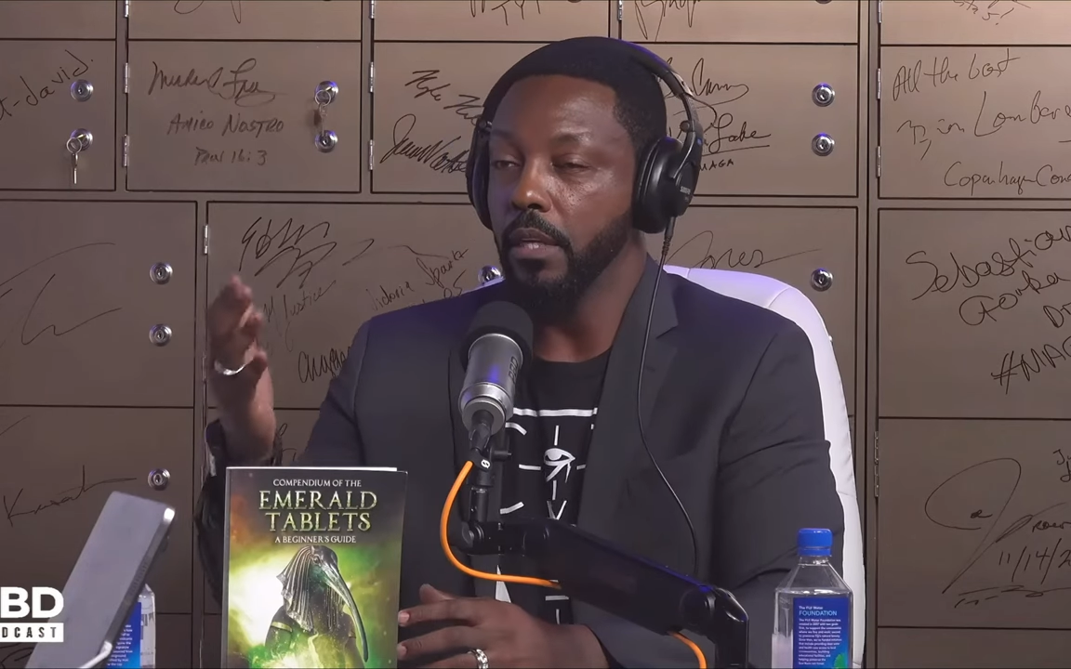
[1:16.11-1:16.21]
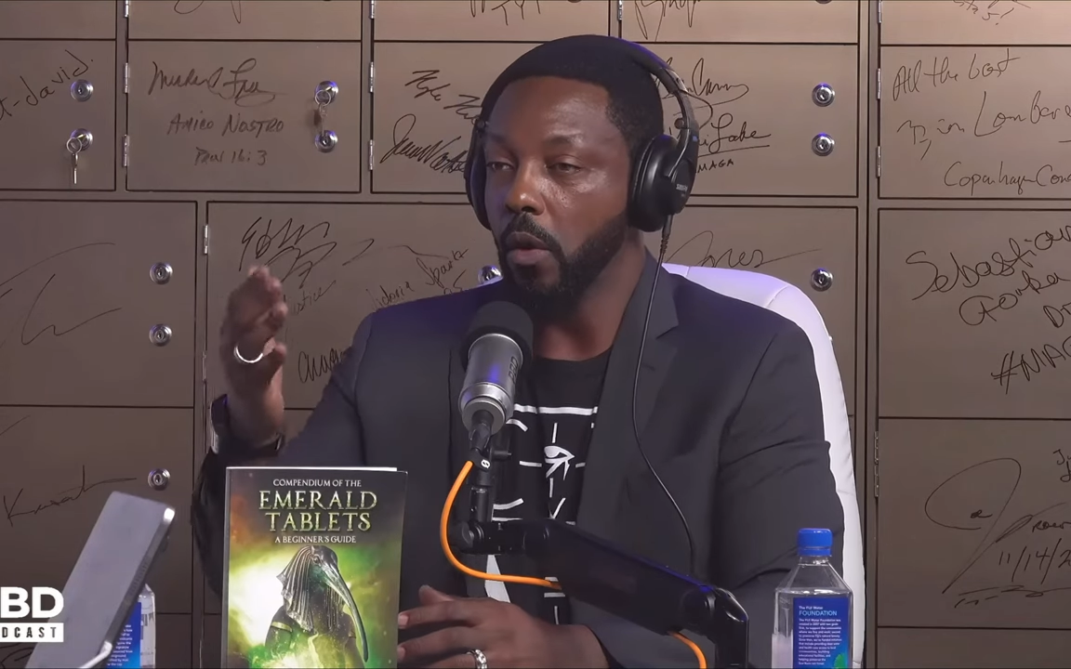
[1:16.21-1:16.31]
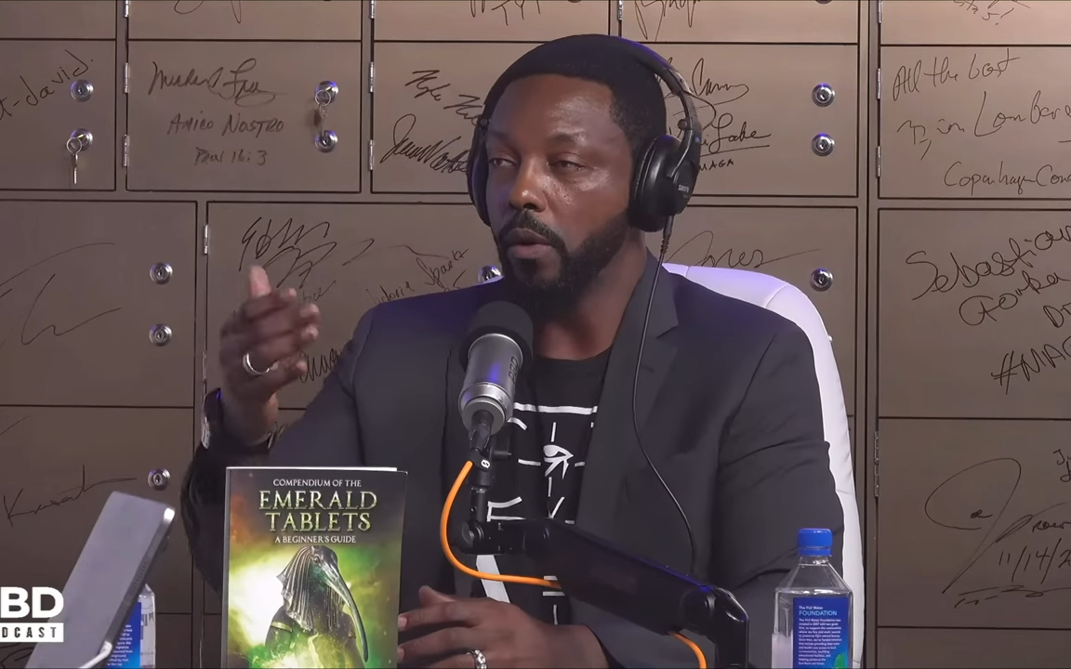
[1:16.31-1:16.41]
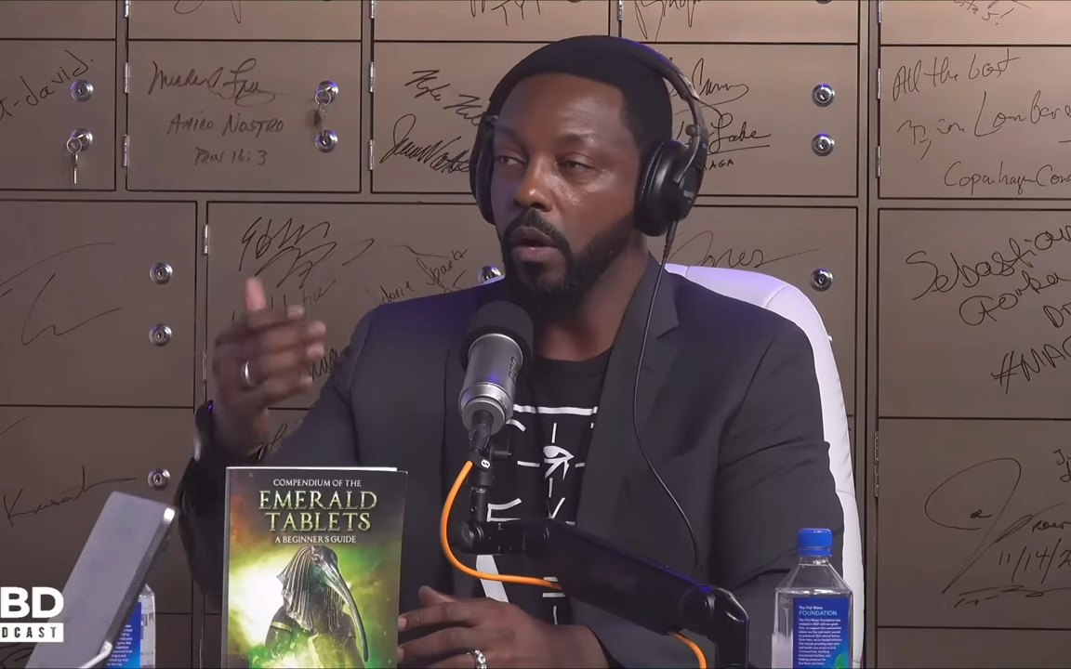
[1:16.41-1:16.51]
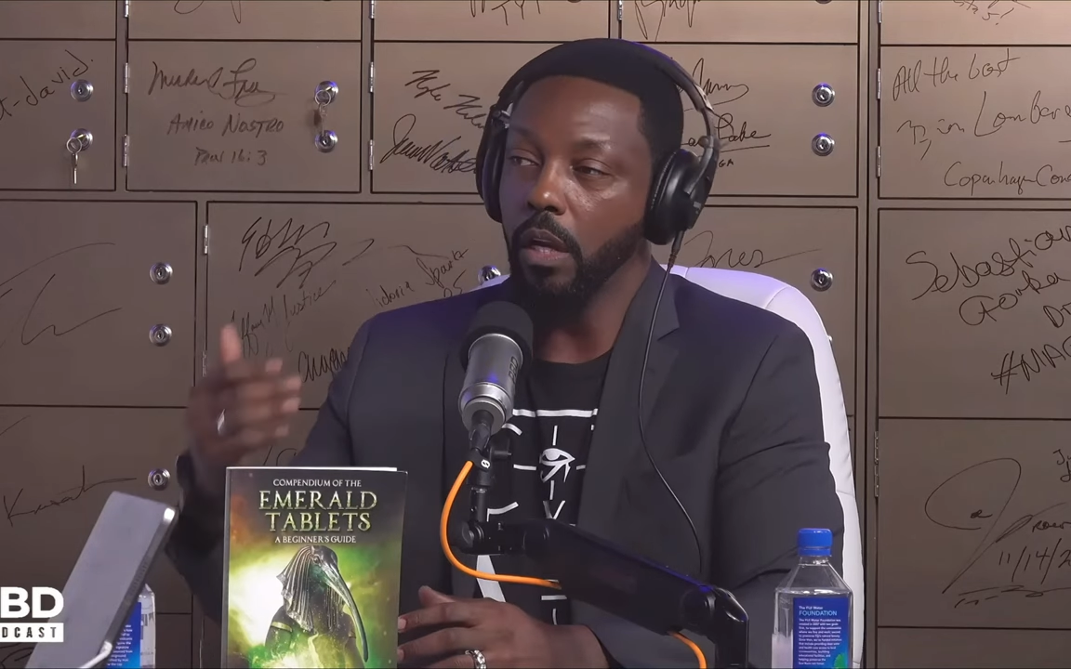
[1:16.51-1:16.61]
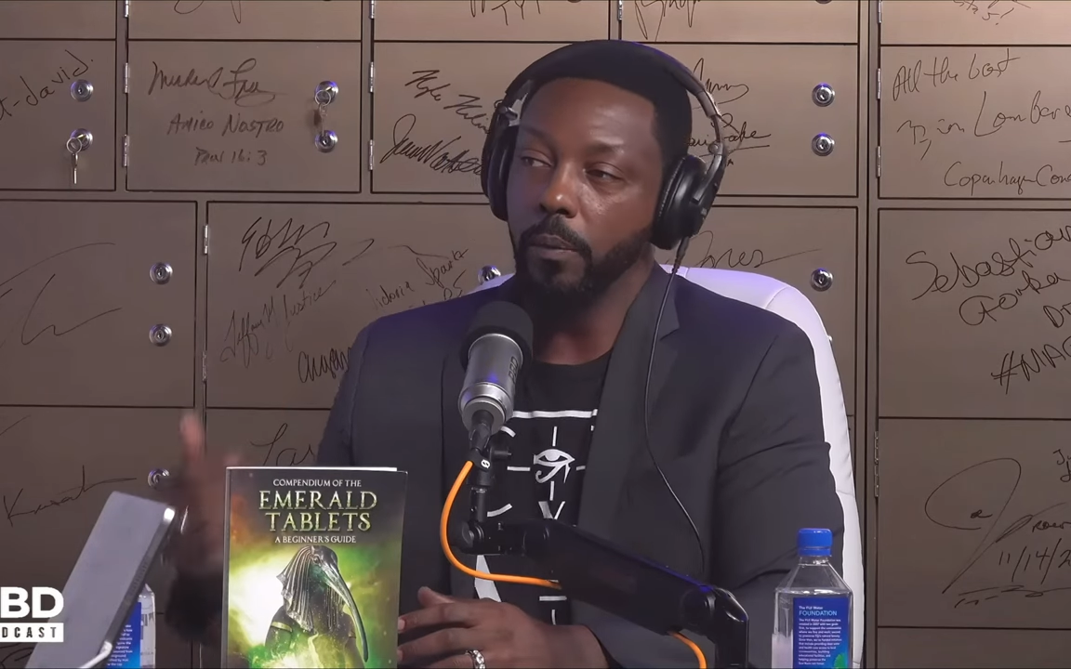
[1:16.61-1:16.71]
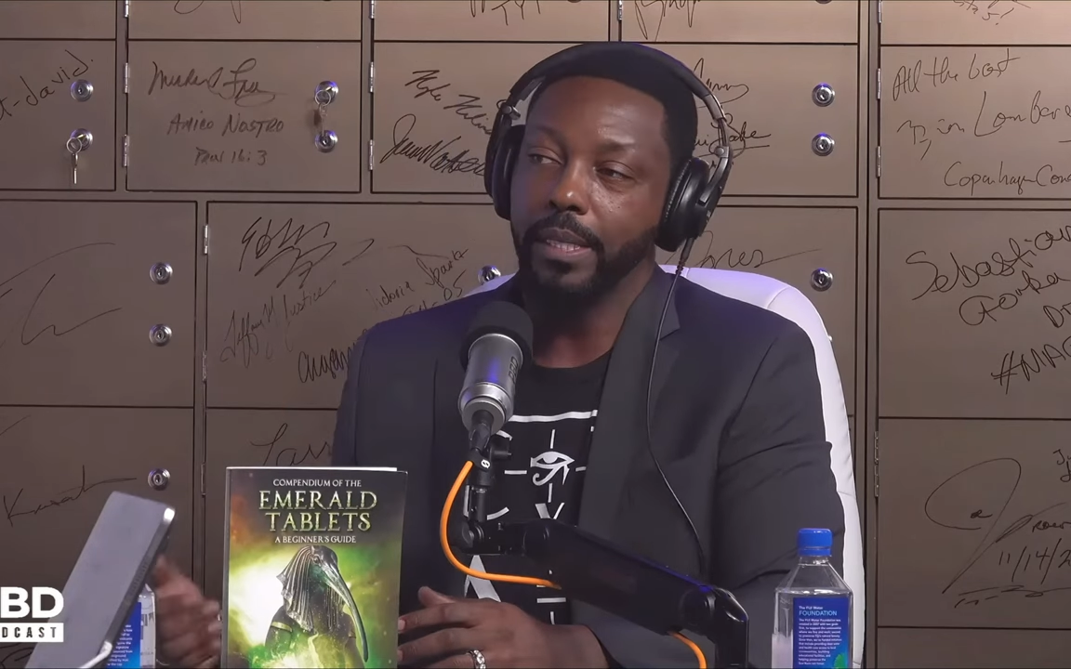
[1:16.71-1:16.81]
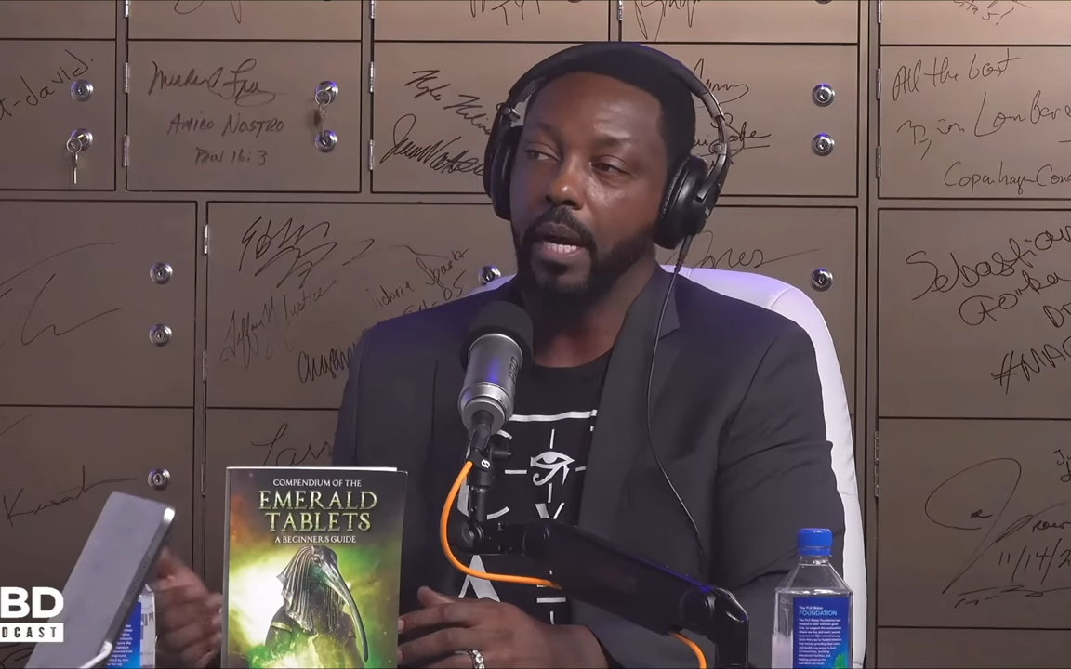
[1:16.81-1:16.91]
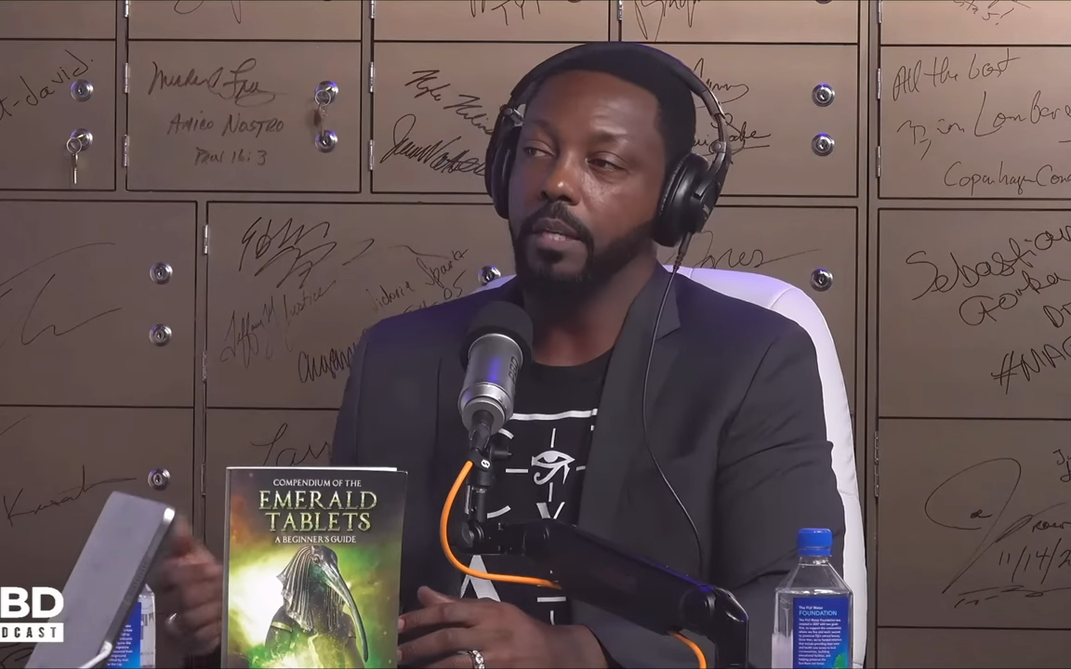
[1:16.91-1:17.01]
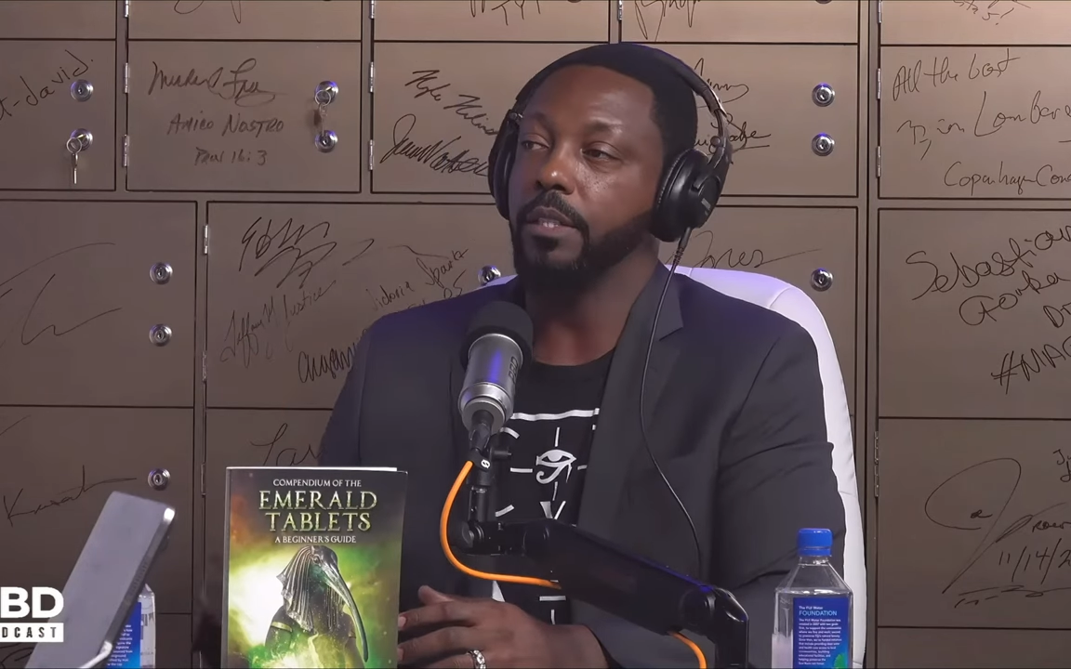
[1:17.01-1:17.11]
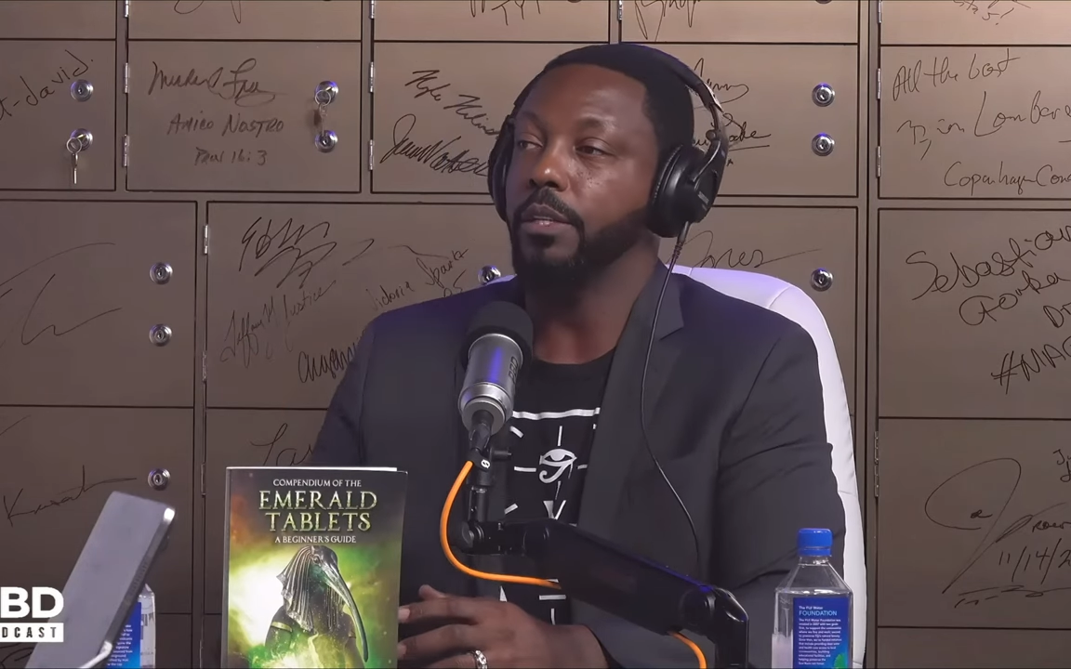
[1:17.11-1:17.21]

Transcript: going all the way down into